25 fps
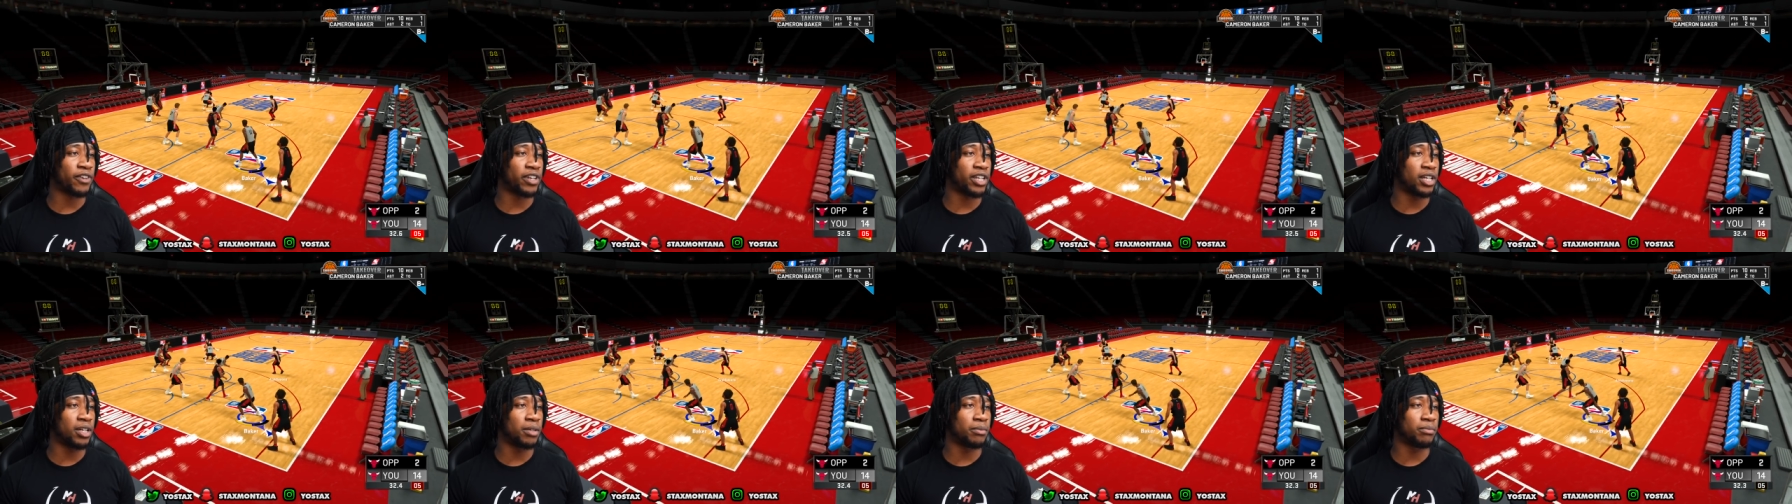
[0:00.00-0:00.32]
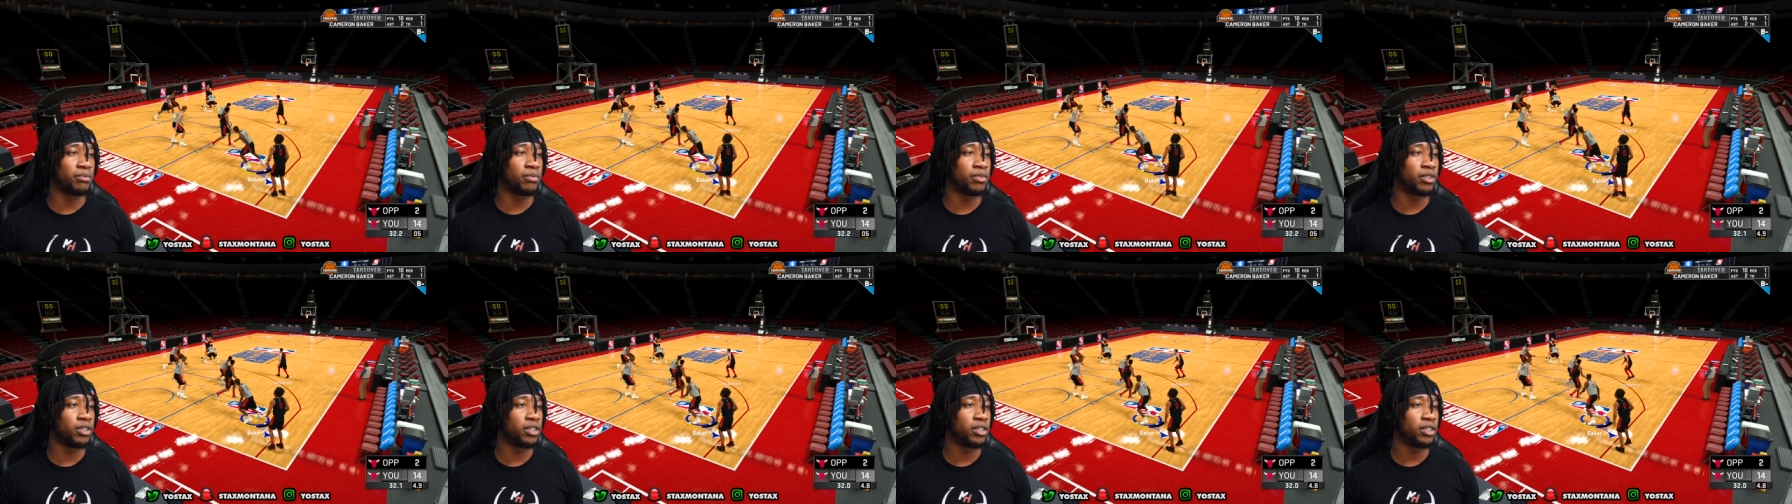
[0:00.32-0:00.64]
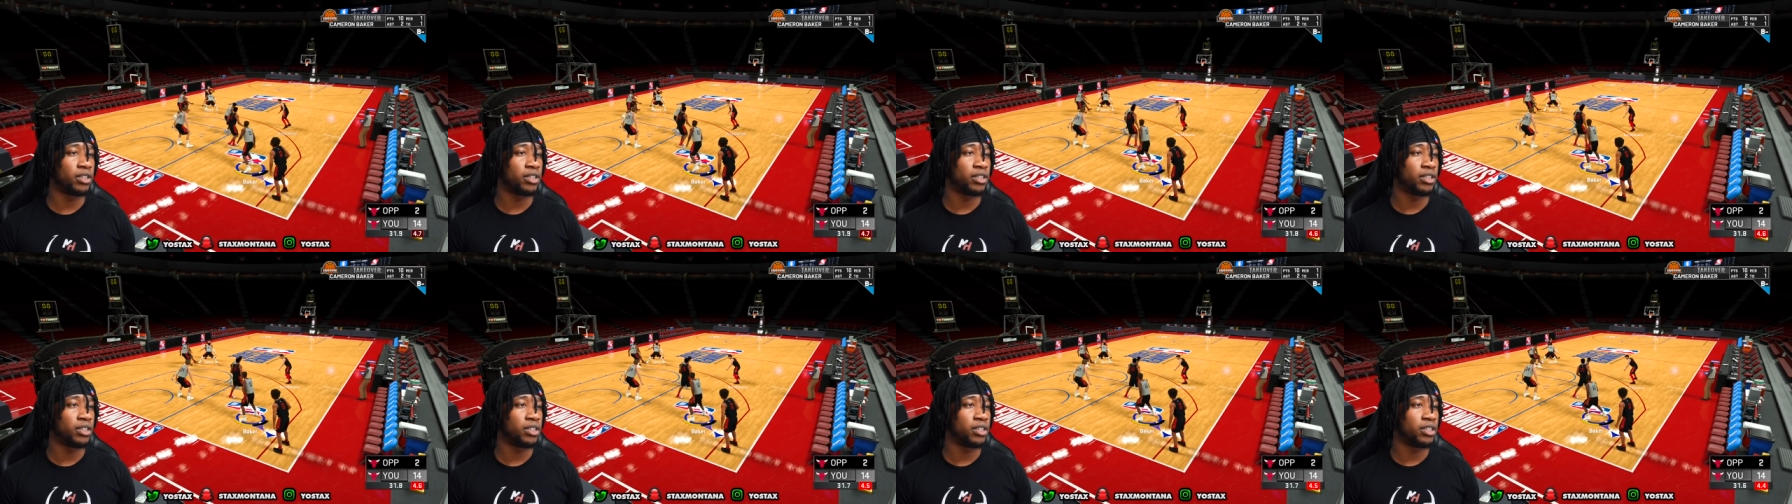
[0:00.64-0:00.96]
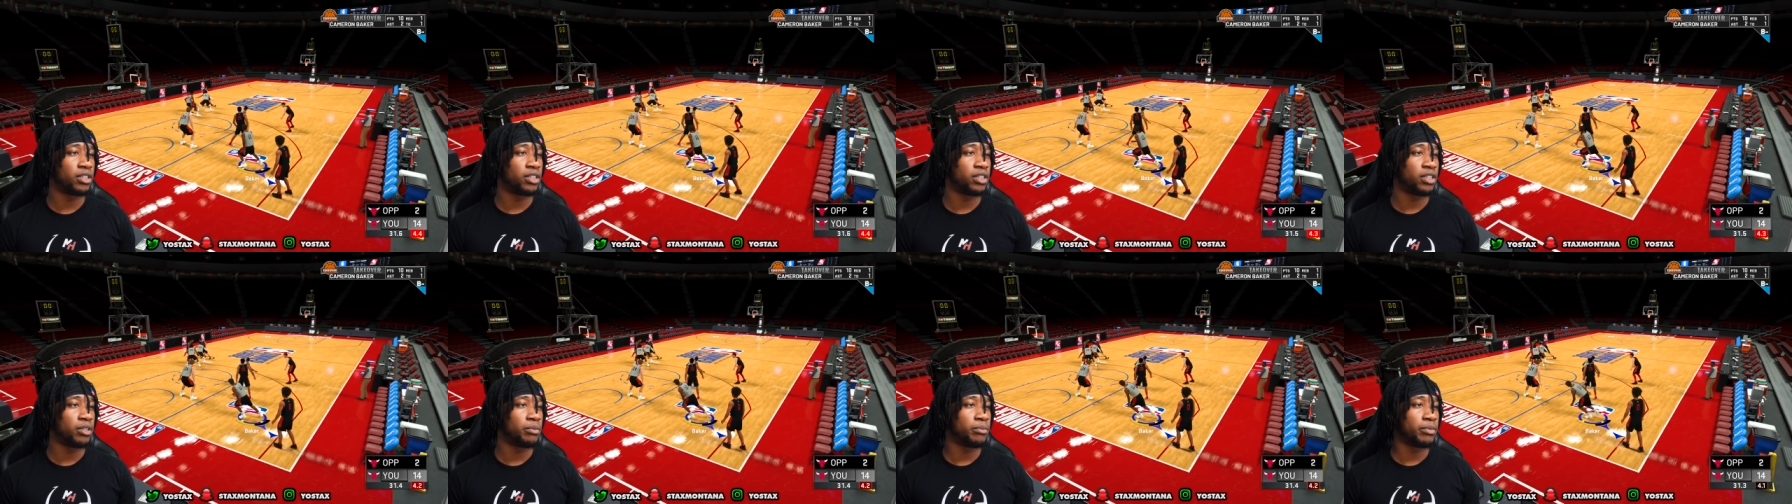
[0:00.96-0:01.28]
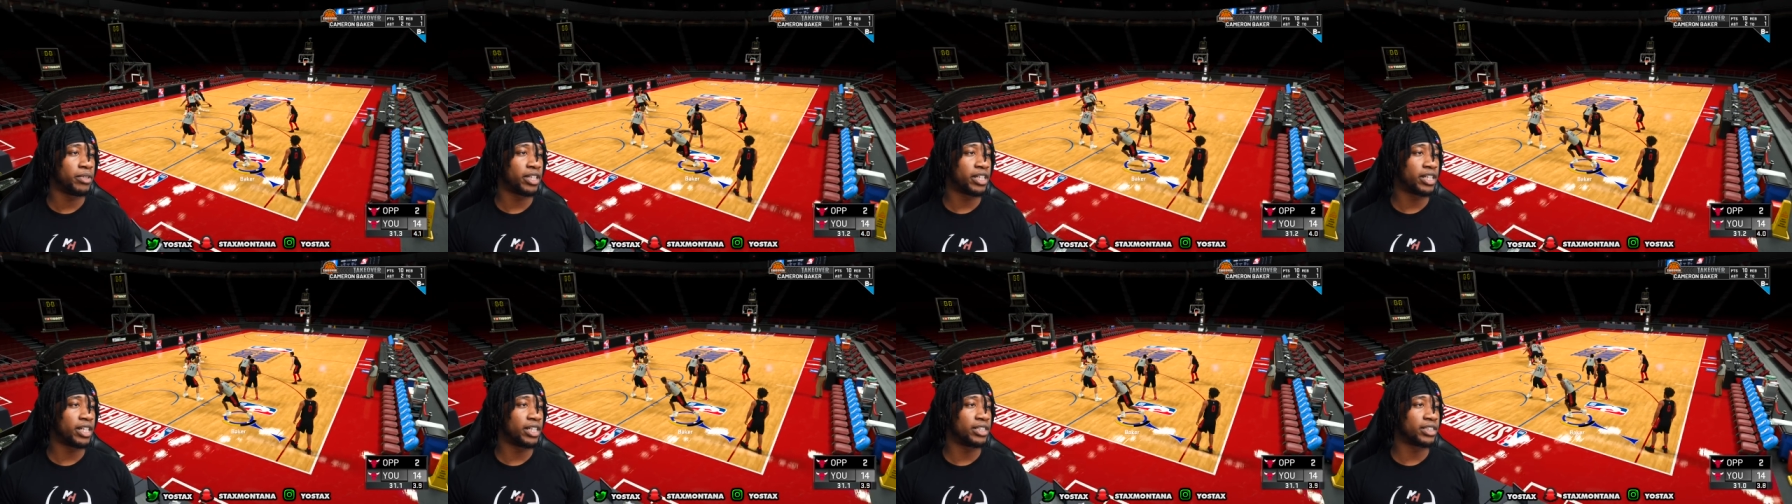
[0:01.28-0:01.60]
them.
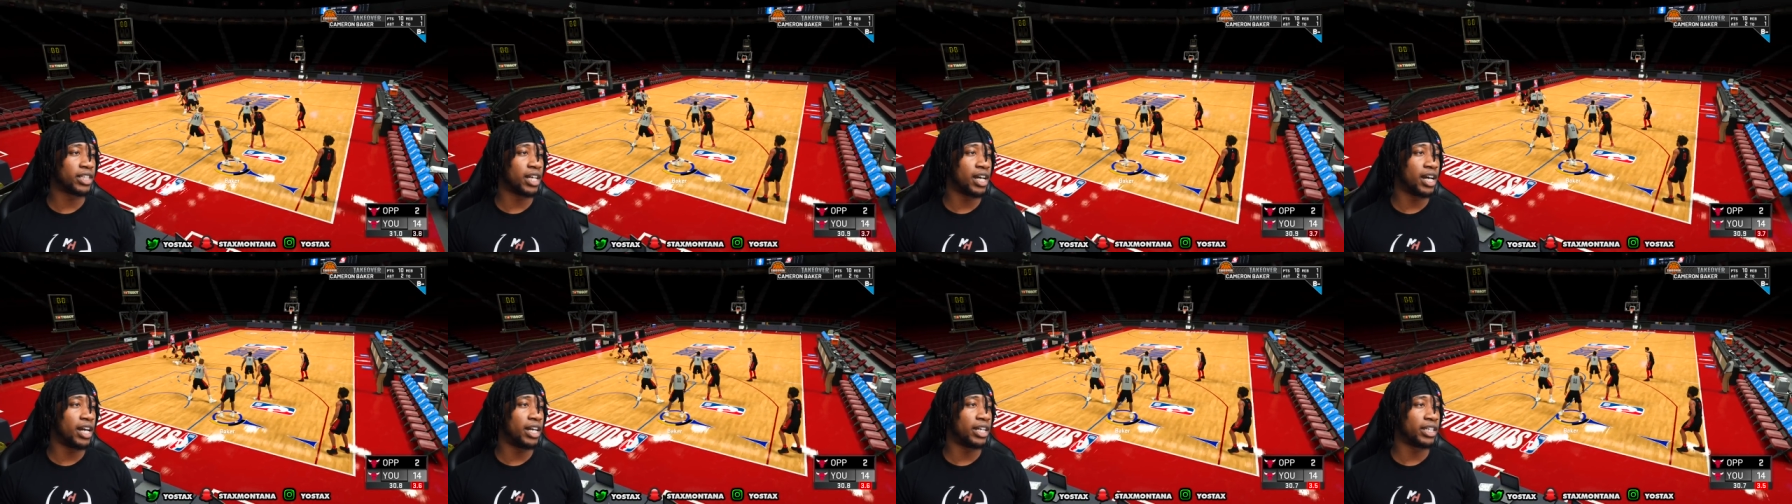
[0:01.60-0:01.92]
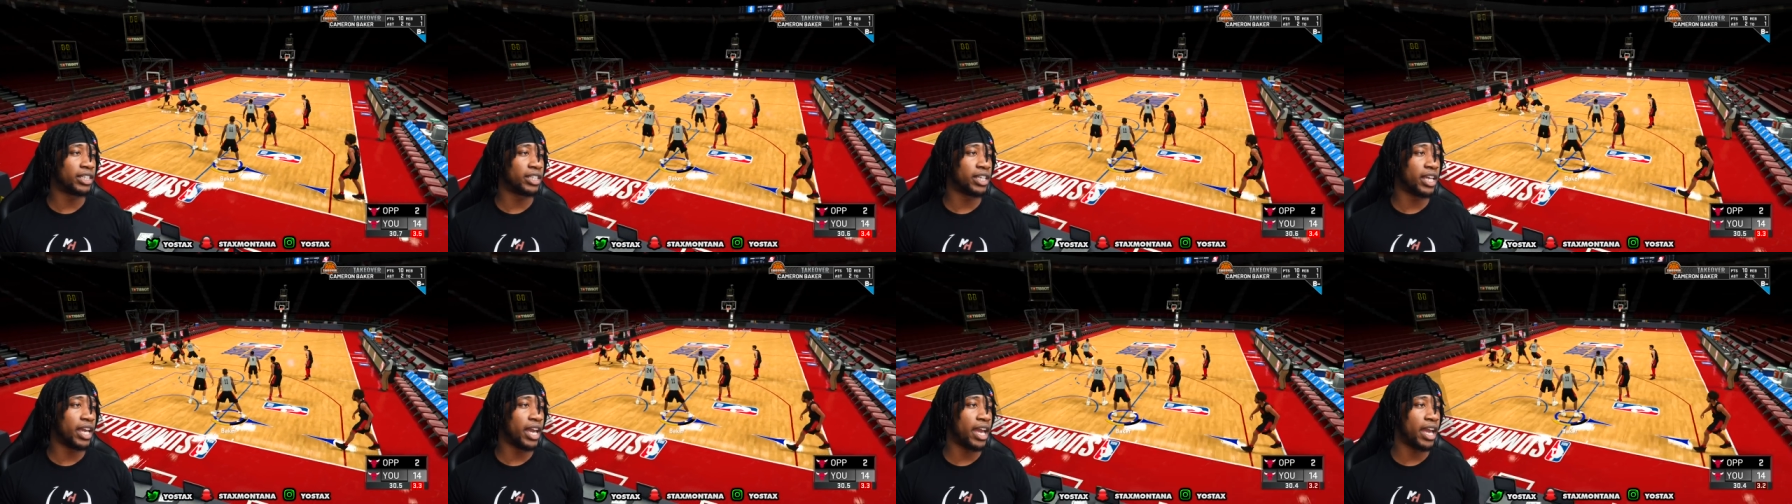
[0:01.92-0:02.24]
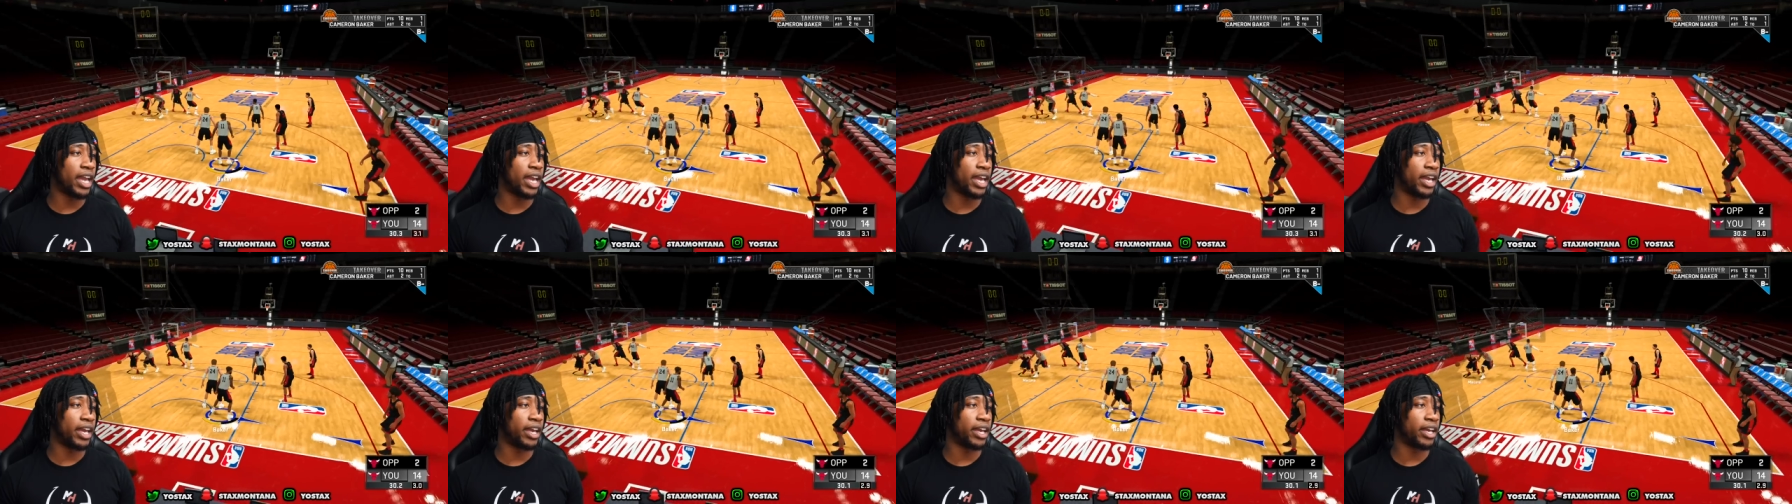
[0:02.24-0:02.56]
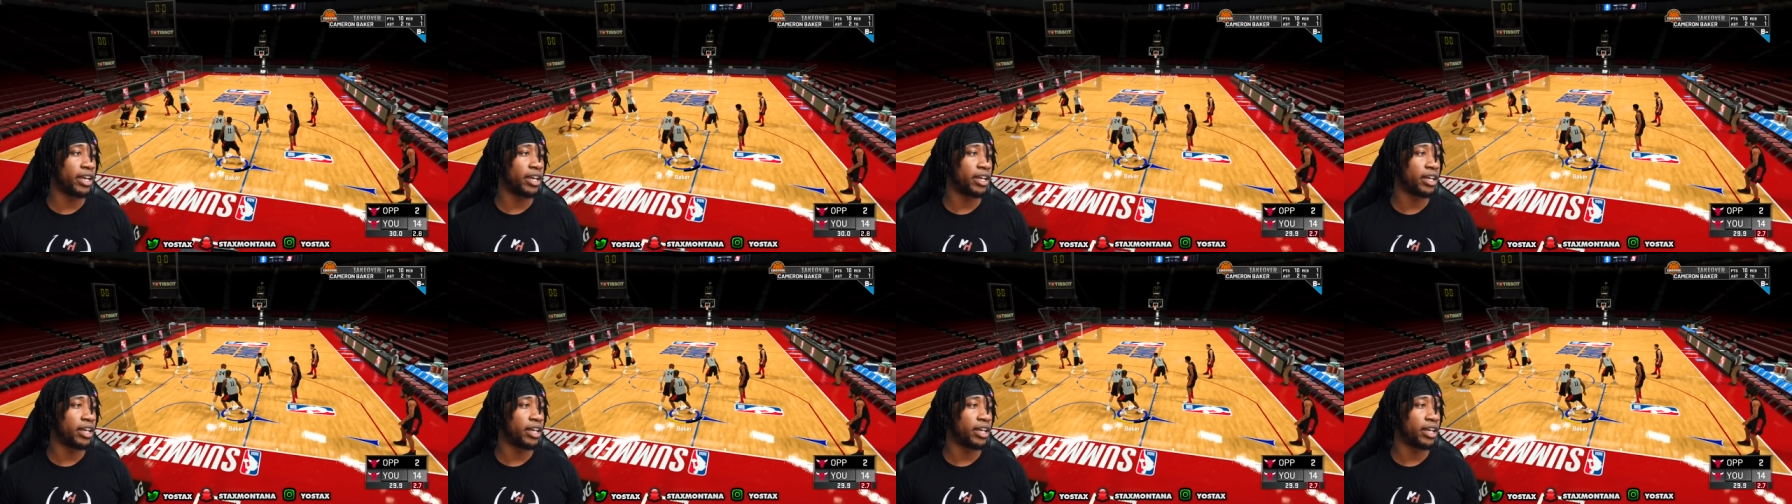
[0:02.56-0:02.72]
Because, uh, yeah.